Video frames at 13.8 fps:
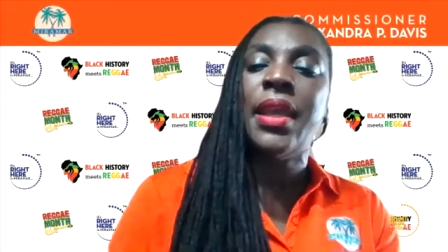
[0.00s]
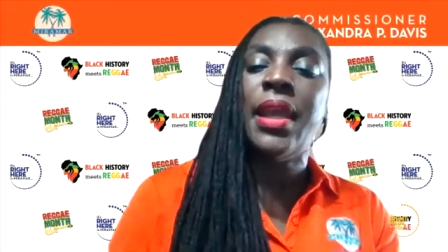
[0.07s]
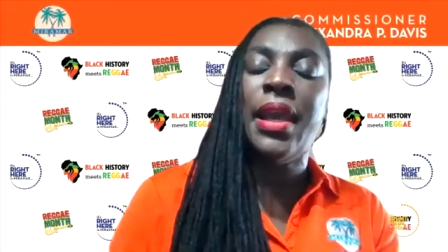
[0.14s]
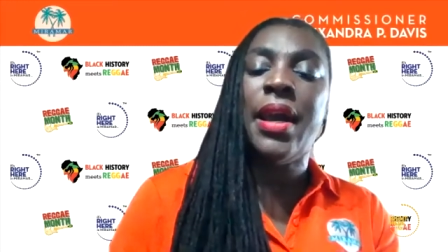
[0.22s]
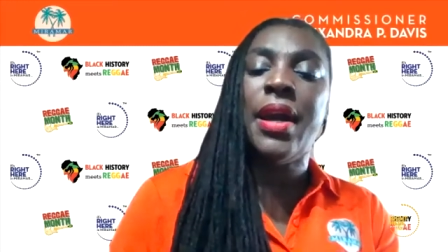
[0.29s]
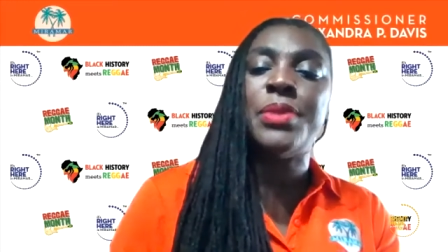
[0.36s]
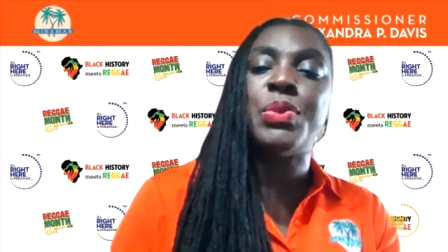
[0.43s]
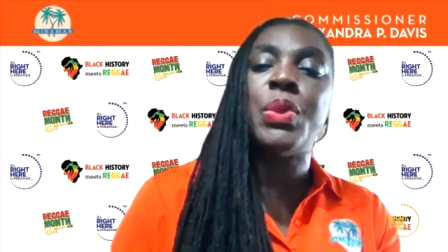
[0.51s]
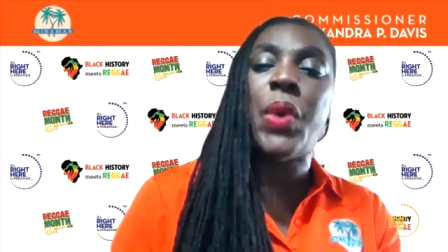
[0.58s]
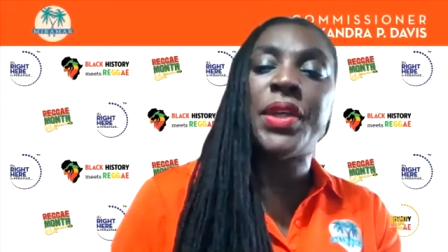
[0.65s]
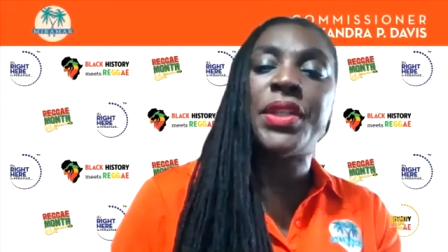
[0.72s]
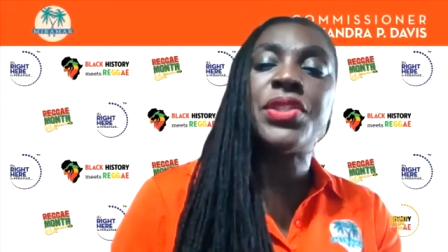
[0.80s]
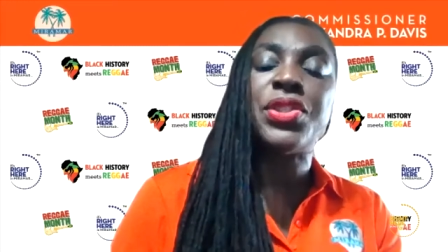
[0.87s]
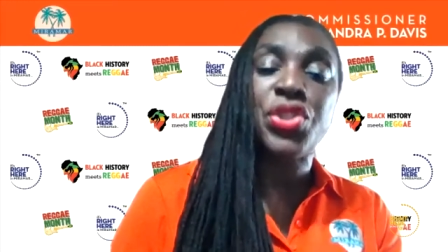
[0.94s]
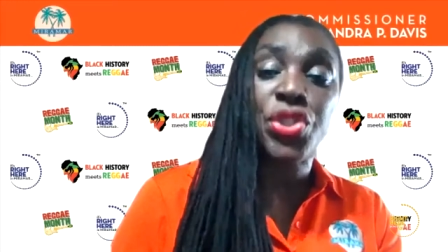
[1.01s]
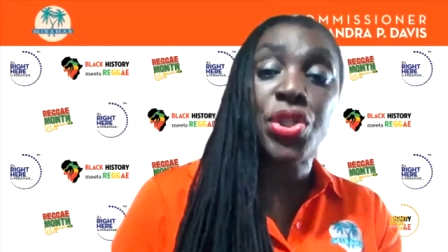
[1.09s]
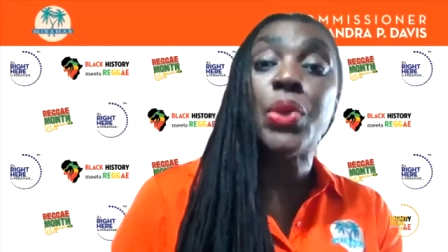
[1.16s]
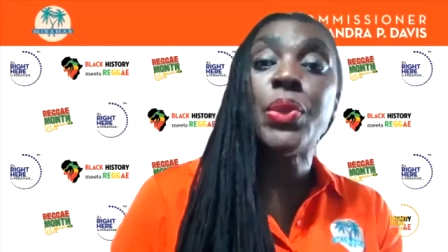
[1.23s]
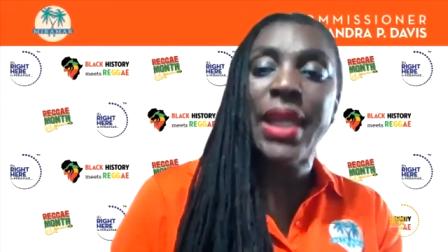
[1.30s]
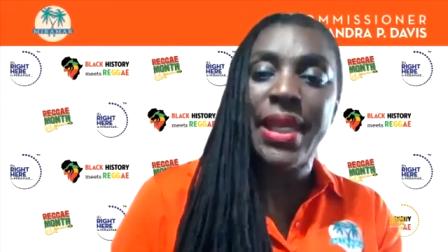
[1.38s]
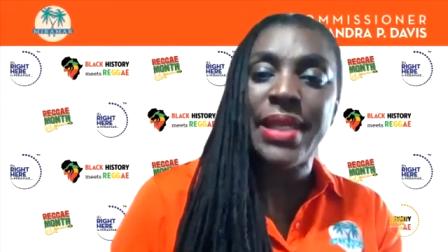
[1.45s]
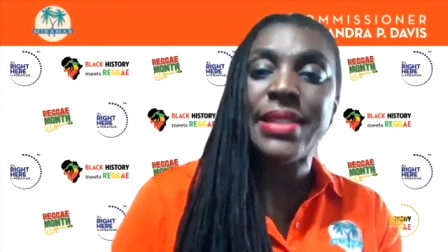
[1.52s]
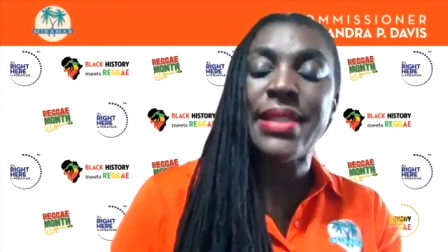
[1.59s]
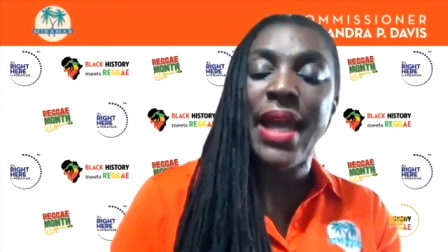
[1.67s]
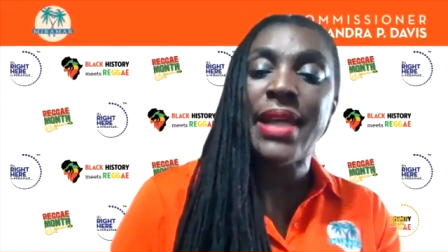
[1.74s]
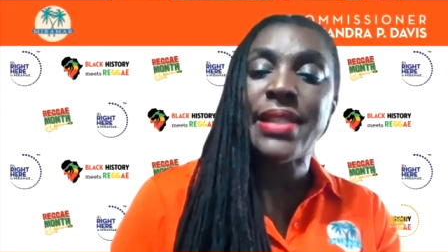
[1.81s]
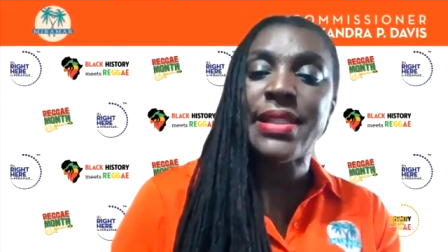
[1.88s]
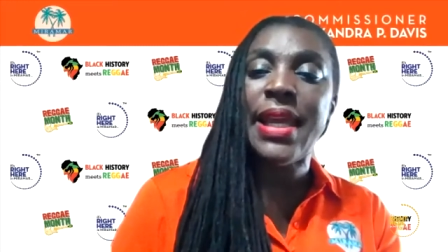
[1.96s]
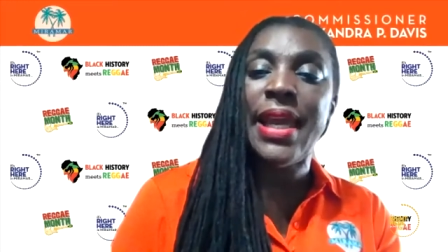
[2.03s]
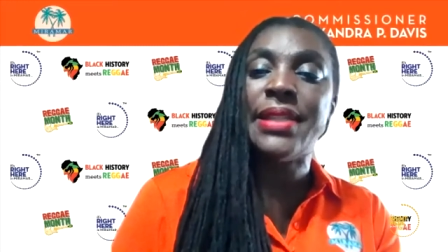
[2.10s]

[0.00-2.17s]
And we wanted to showcase that.